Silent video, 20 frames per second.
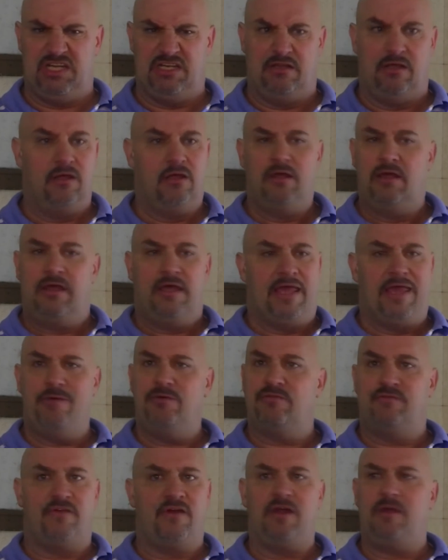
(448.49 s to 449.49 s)
And he
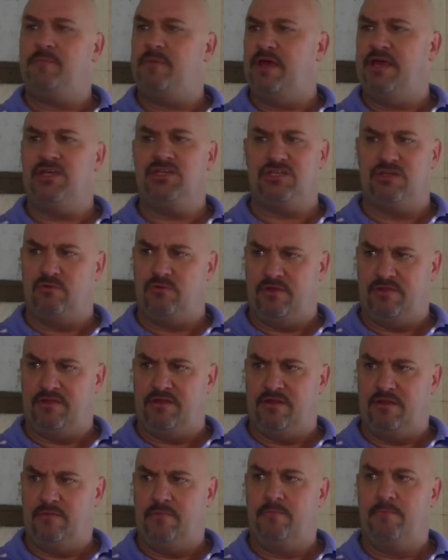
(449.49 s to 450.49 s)
was very patient with it,